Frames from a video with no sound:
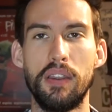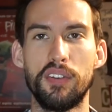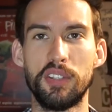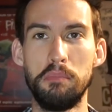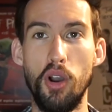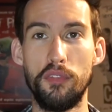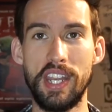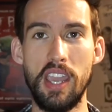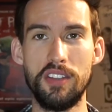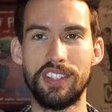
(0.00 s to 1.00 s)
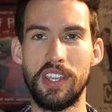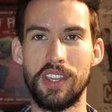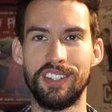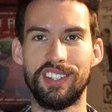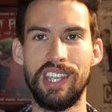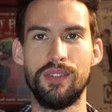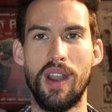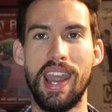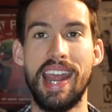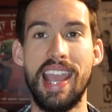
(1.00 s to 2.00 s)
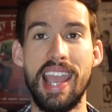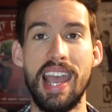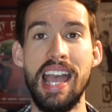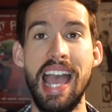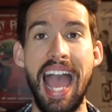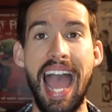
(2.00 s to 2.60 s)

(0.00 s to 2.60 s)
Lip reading: There are some more videos that you can see right here.